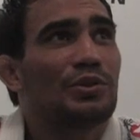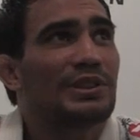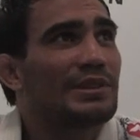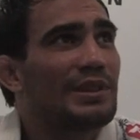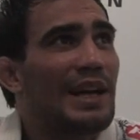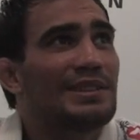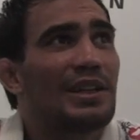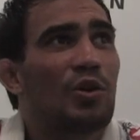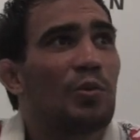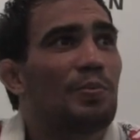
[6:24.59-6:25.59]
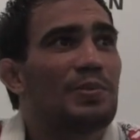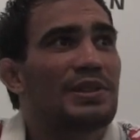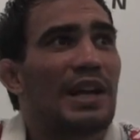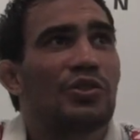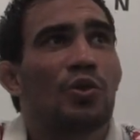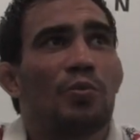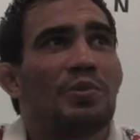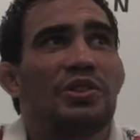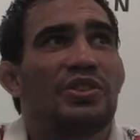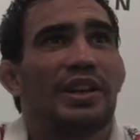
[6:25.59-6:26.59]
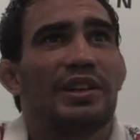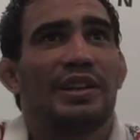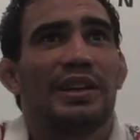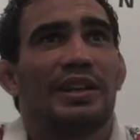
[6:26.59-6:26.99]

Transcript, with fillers: since I comp started competing in